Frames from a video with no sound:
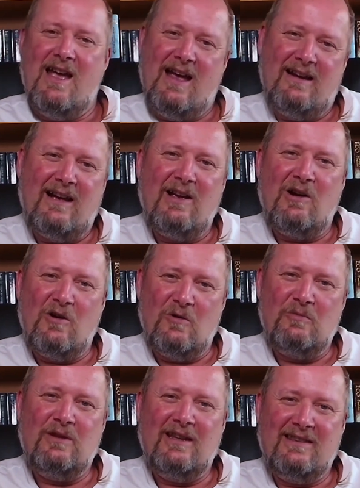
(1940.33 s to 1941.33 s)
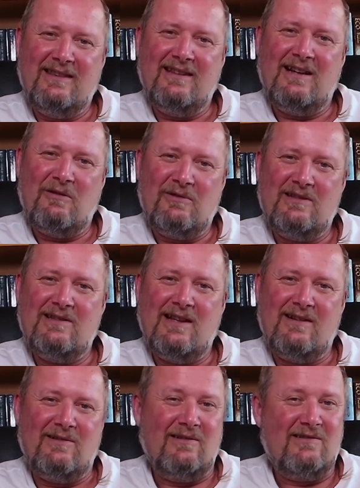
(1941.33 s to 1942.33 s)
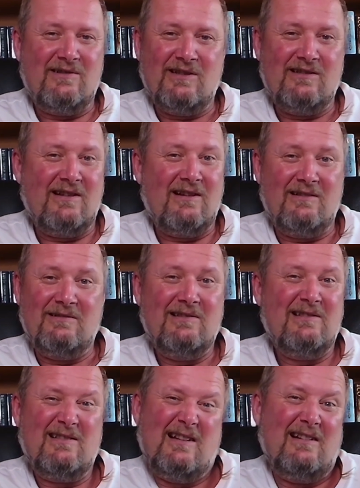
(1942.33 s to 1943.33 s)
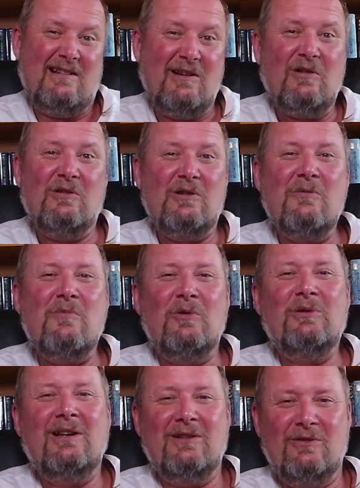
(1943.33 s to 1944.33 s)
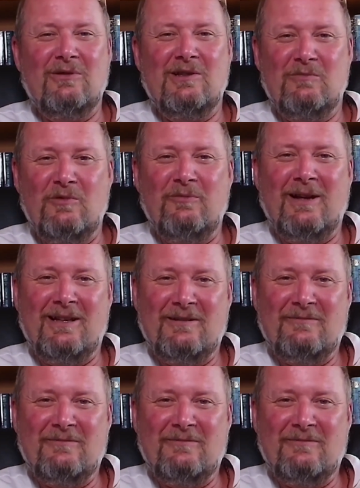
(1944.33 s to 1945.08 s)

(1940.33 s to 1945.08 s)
and I hope that our standards just are slightly contributing to this movement.